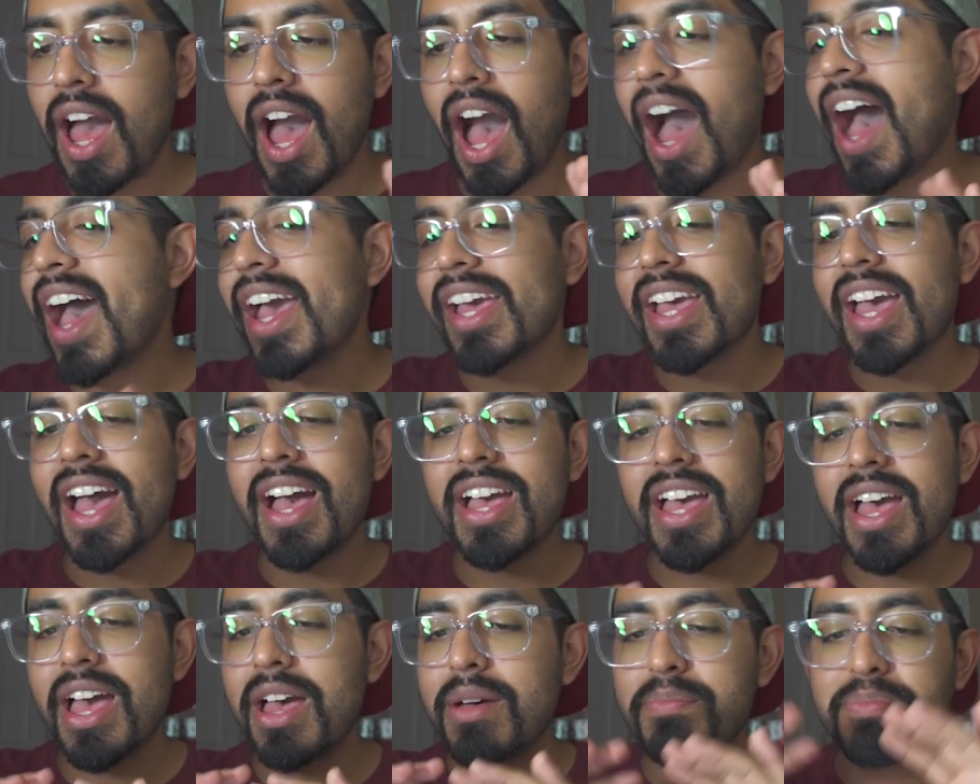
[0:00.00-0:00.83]

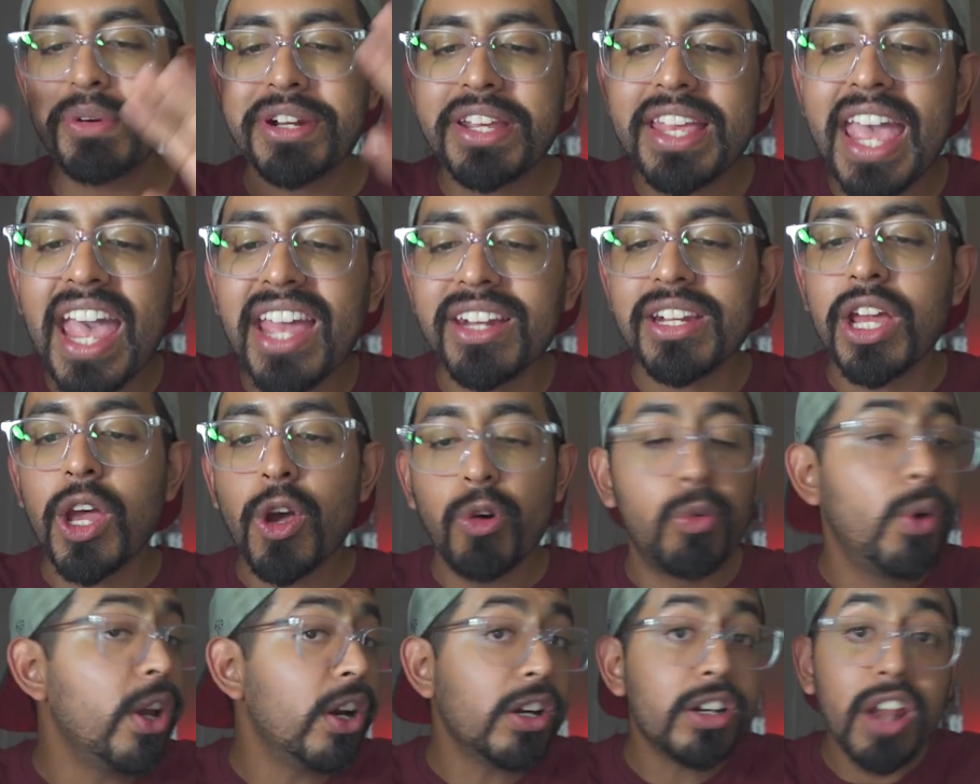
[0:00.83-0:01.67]
But again,
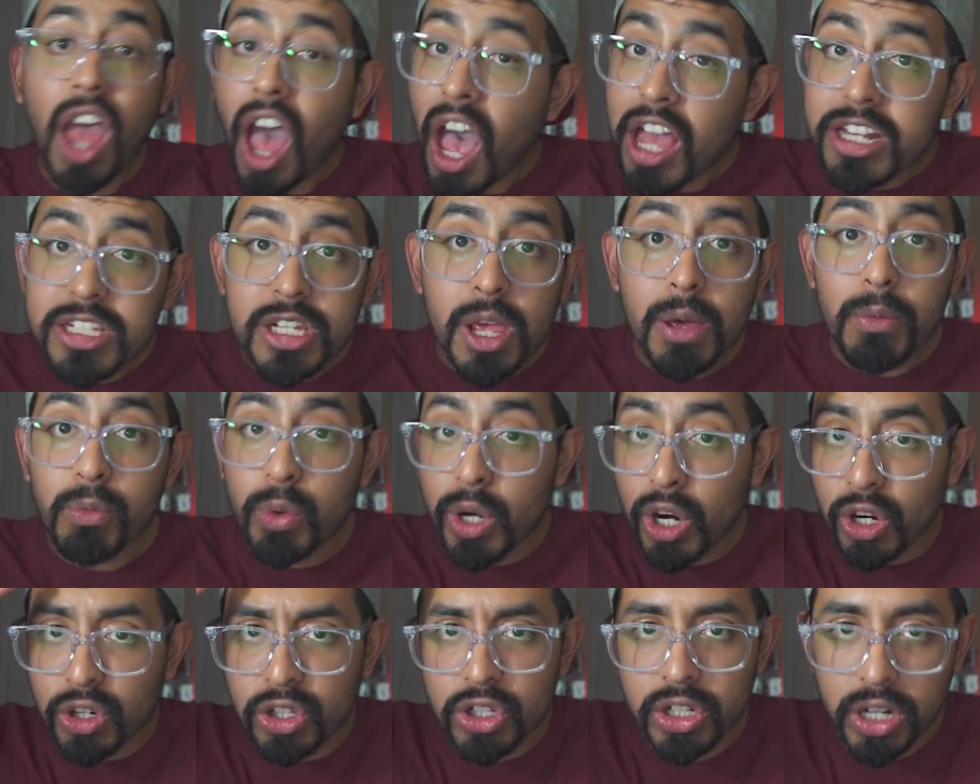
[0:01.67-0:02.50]
we
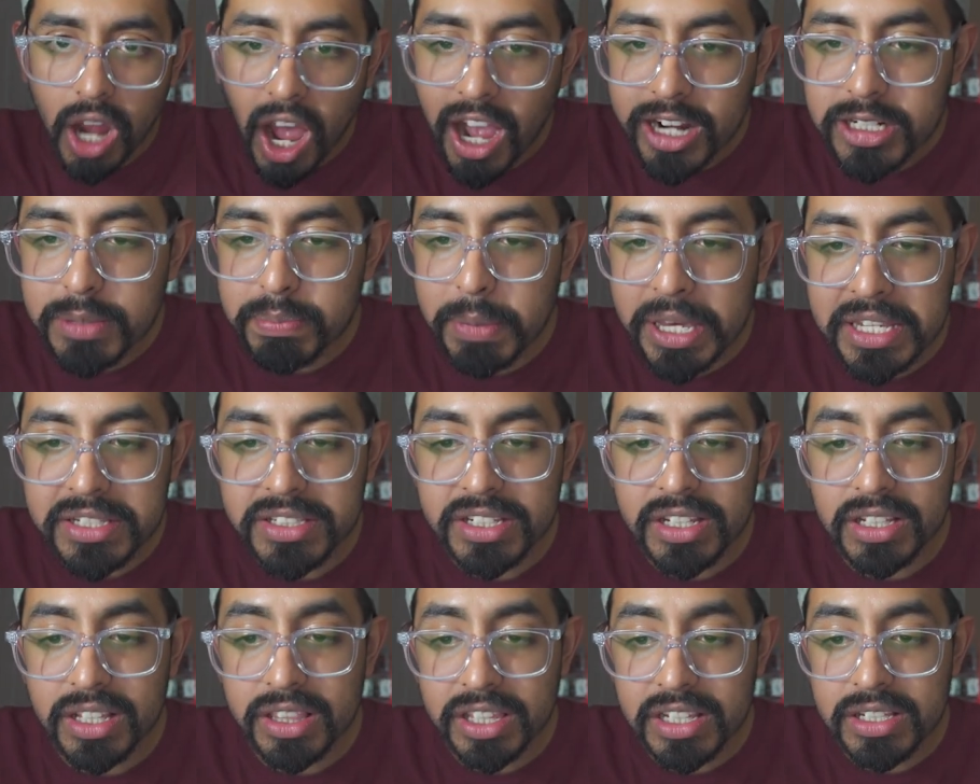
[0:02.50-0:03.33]
are not
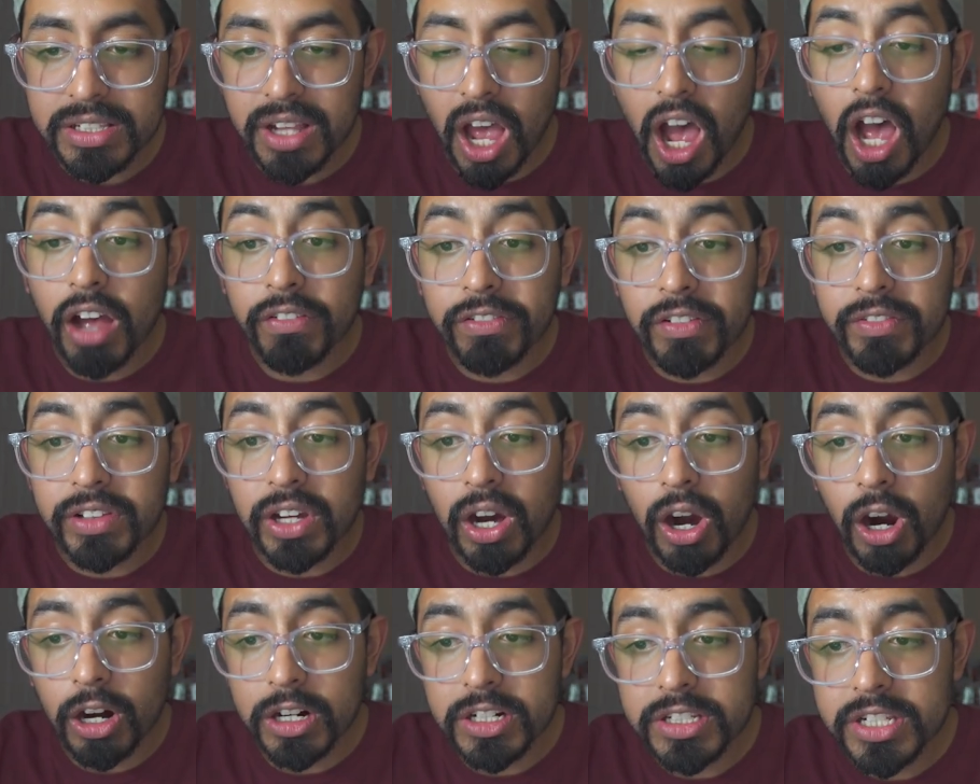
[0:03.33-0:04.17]
basing these off of
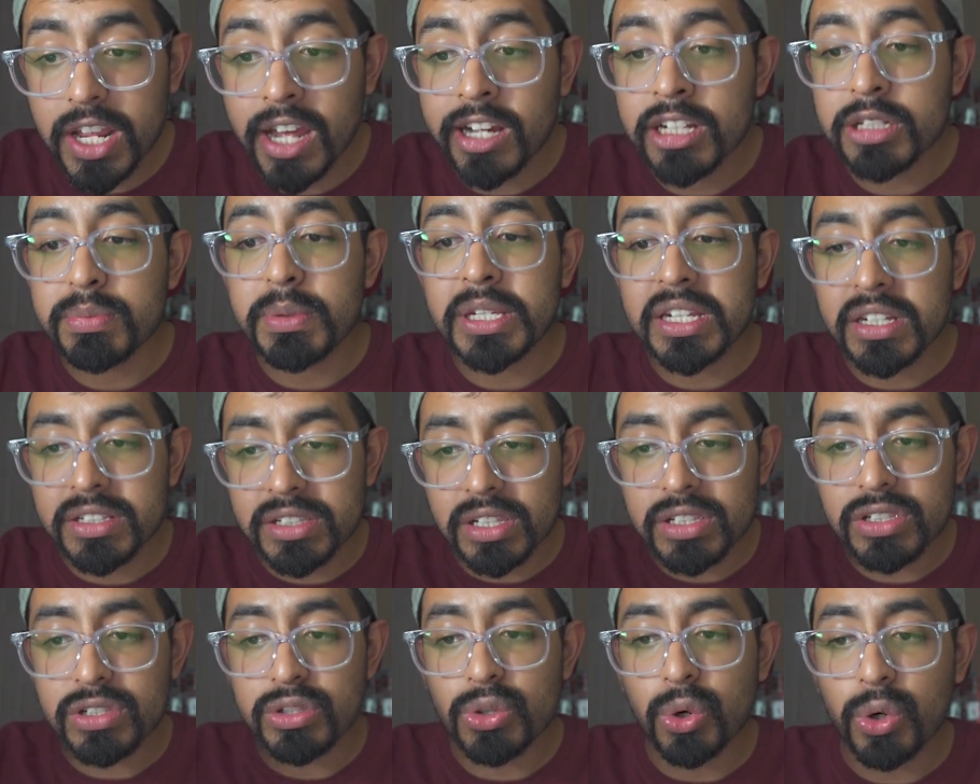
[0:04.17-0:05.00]
the art styles, because
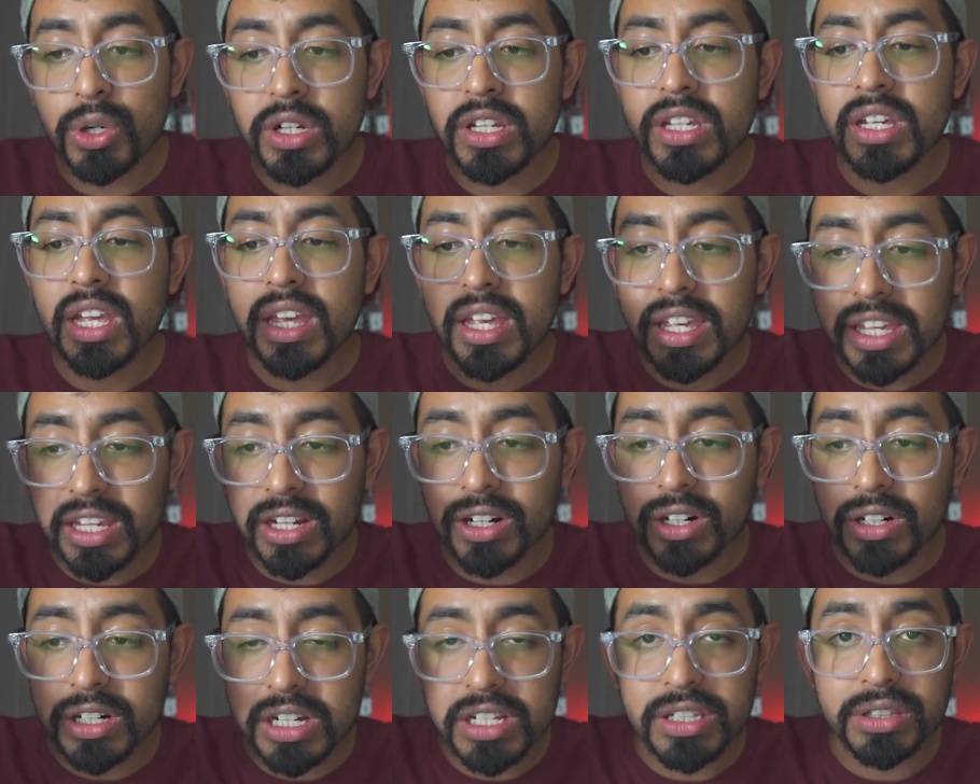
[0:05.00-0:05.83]
the story
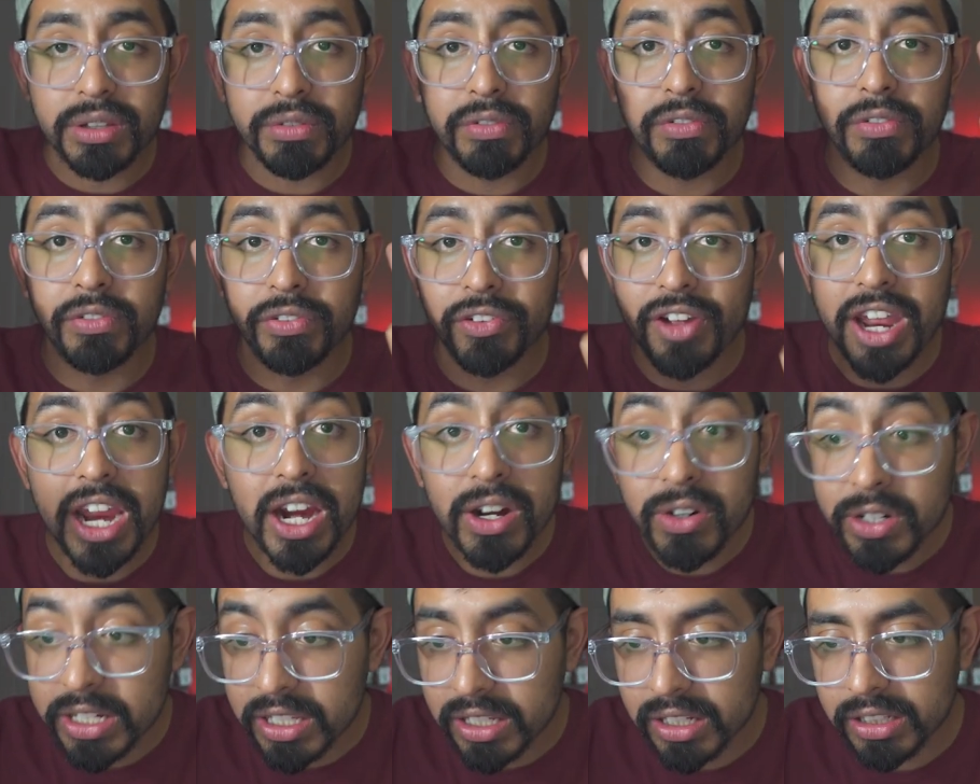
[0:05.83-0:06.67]
here is
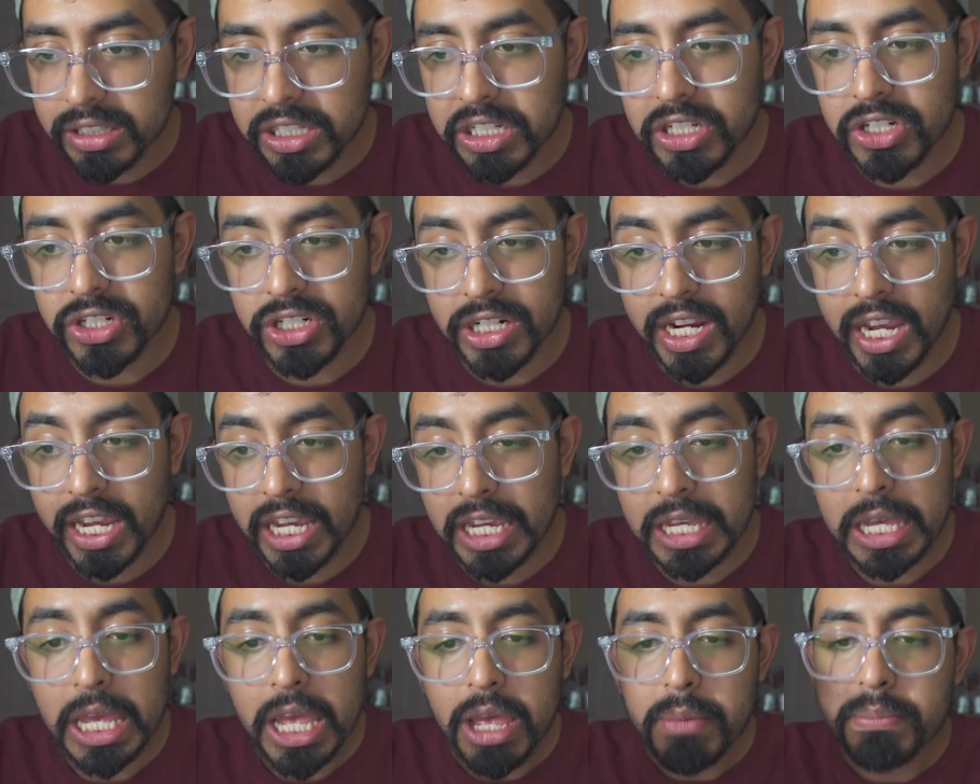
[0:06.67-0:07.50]
very
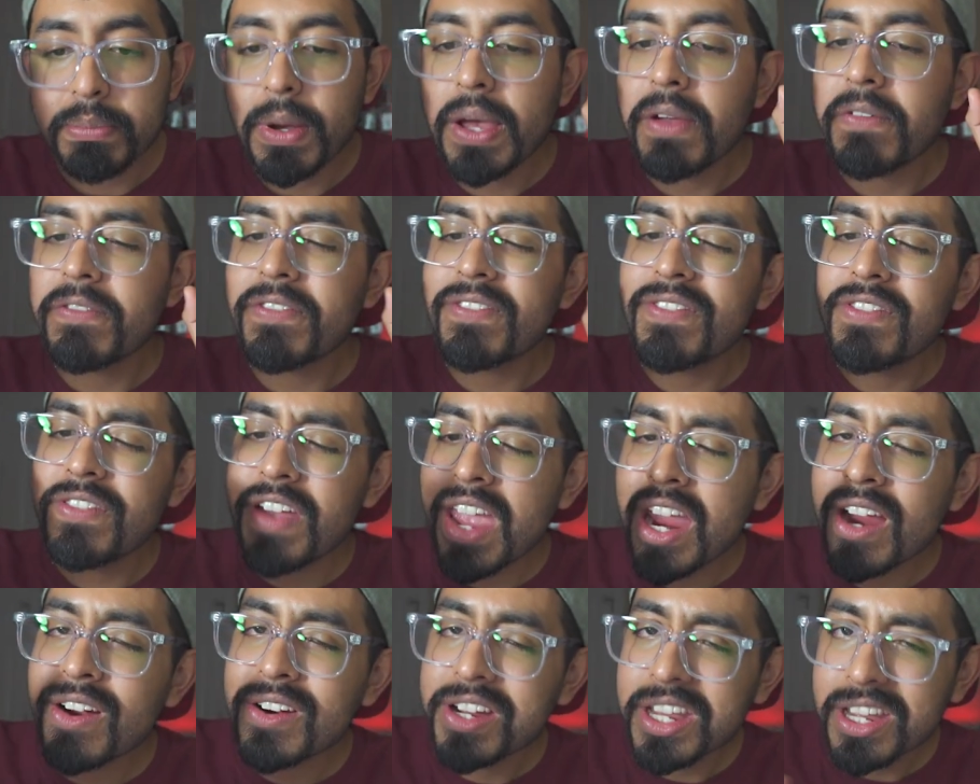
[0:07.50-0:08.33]
cliche, but
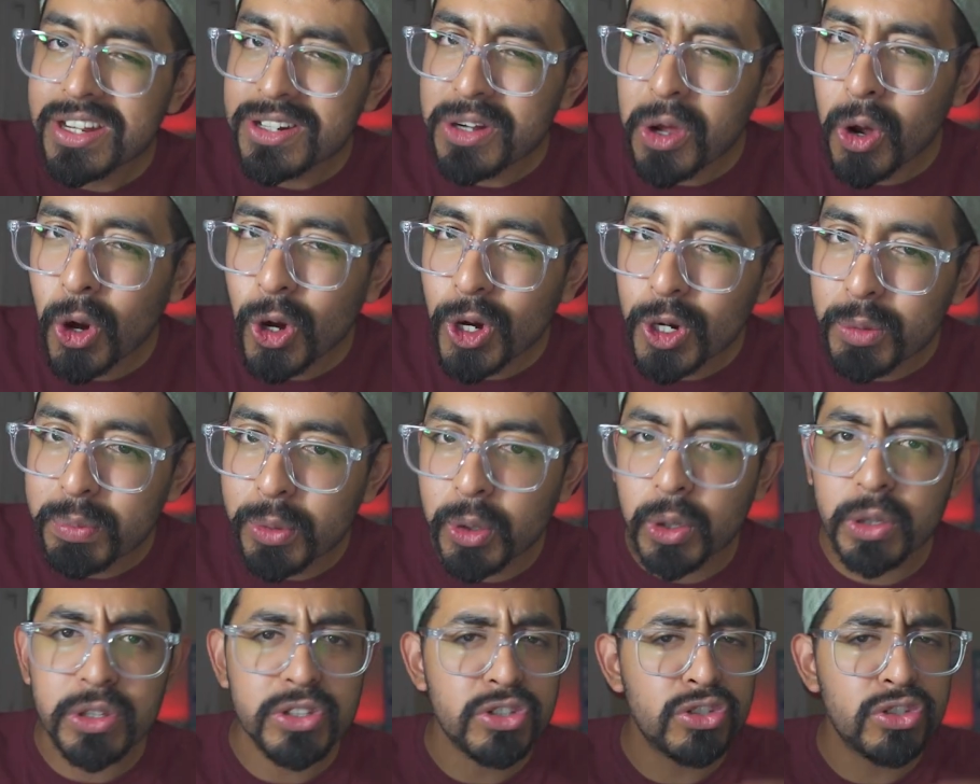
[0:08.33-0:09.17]
very adorable.